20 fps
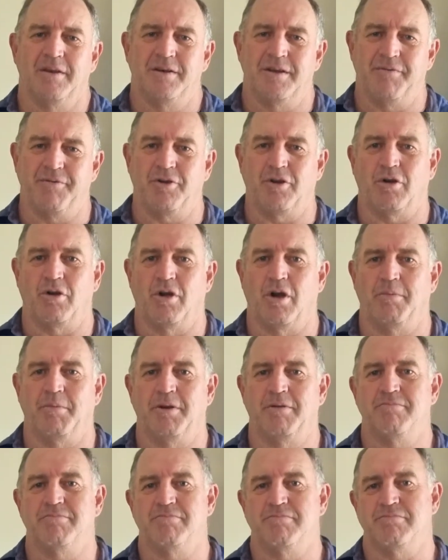Different
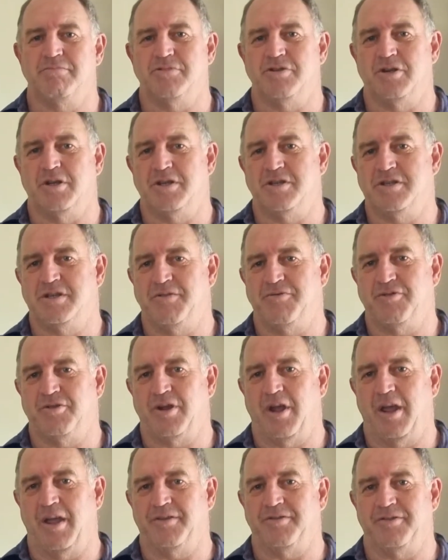climate needs
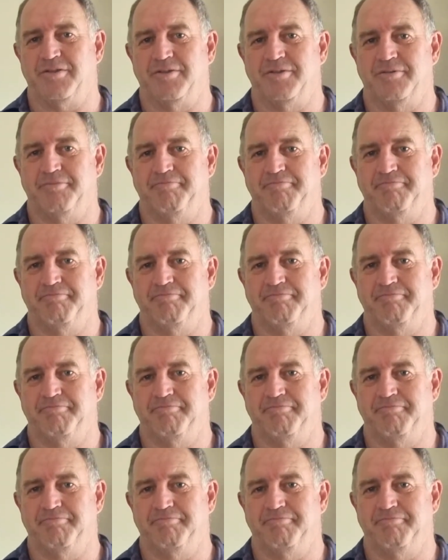different houses.